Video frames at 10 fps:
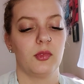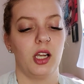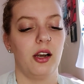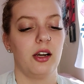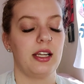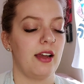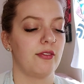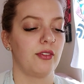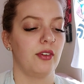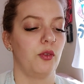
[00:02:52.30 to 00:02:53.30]
I already
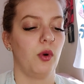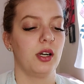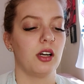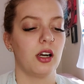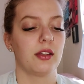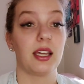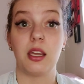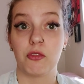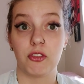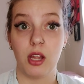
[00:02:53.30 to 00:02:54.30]
have one card that
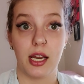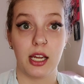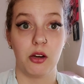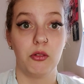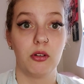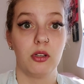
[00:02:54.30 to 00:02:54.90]
came flying out,